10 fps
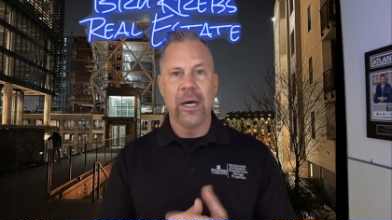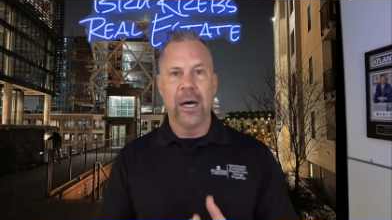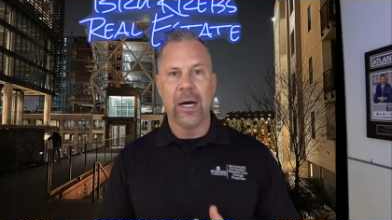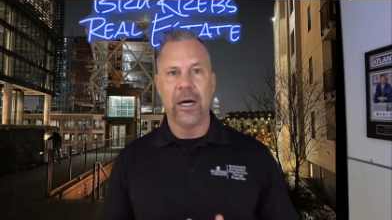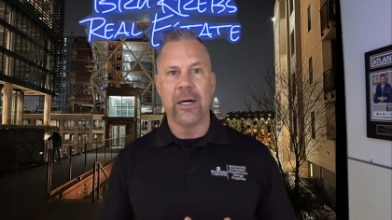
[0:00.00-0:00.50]

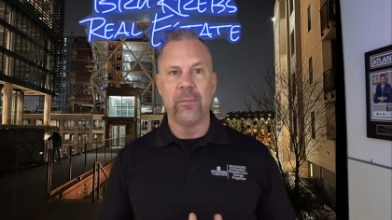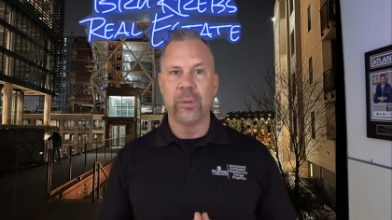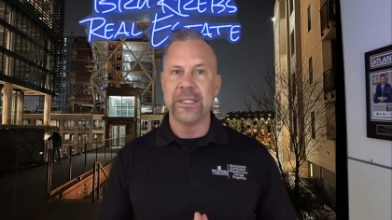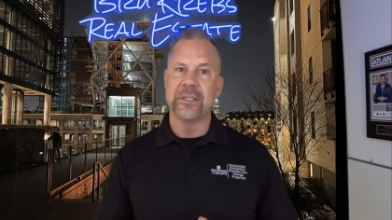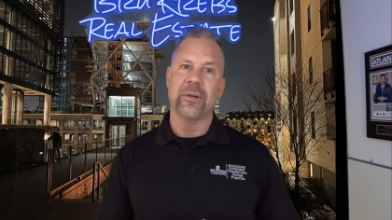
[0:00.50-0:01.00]
um,
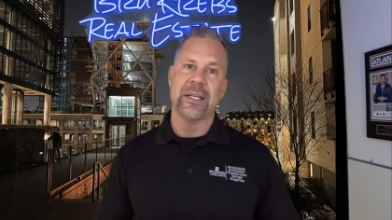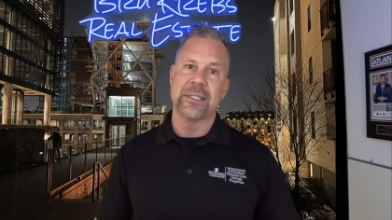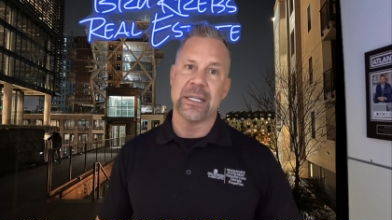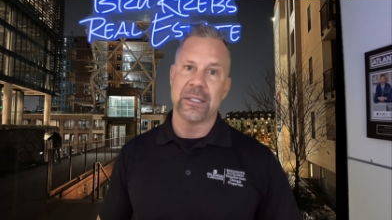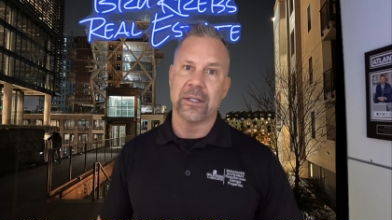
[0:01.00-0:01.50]
please don't
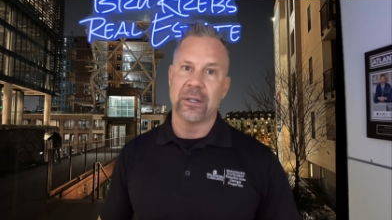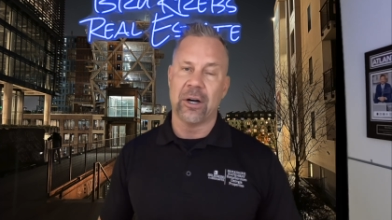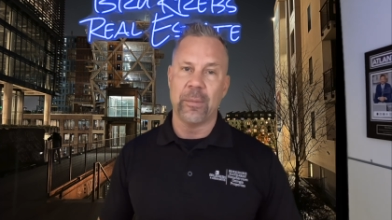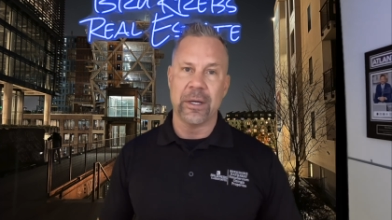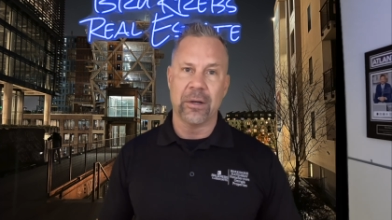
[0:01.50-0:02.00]
hesitate to
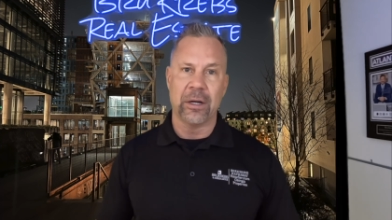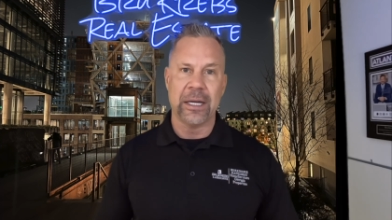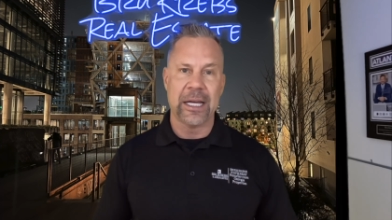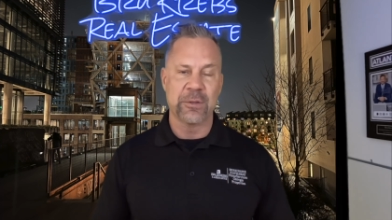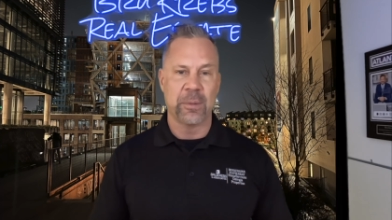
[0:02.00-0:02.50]
call me or, and
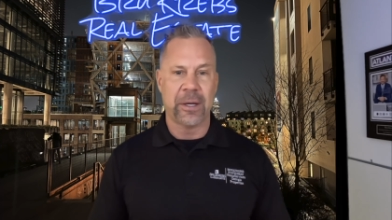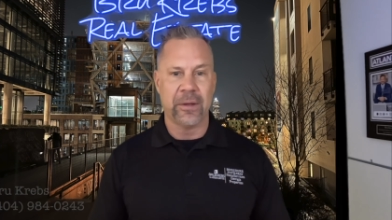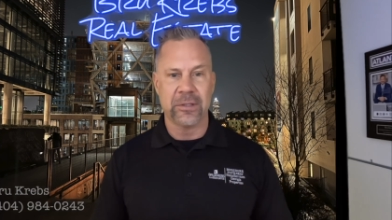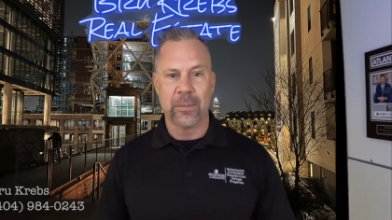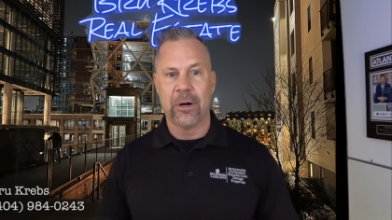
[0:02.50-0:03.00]
ask me about
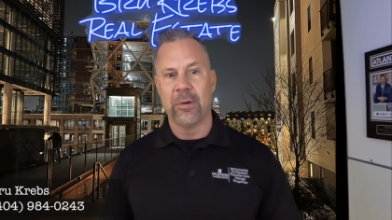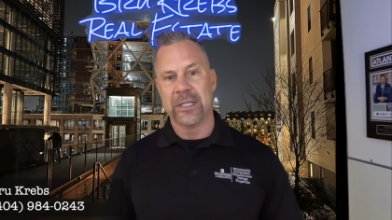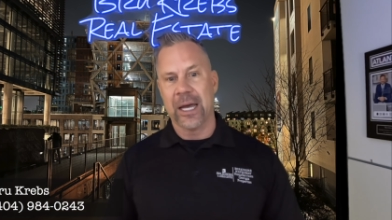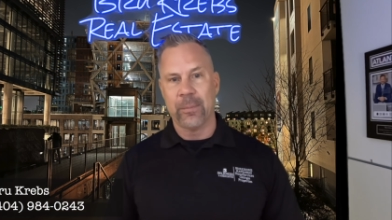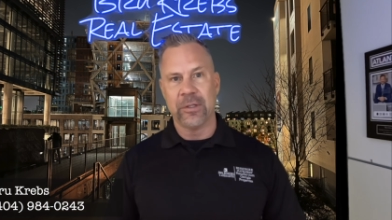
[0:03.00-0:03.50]
those. I'm always
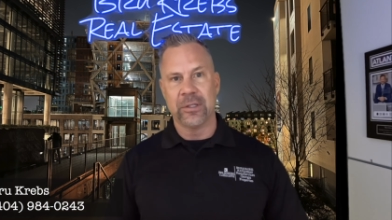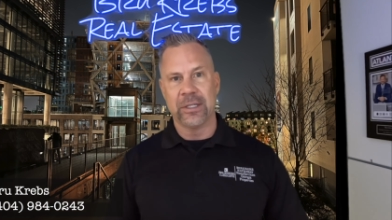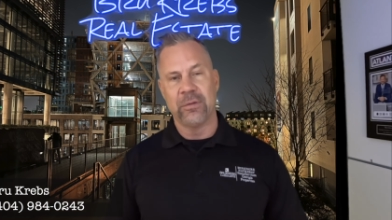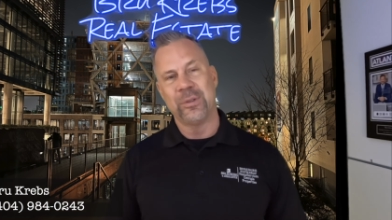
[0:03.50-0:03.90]
happy to give you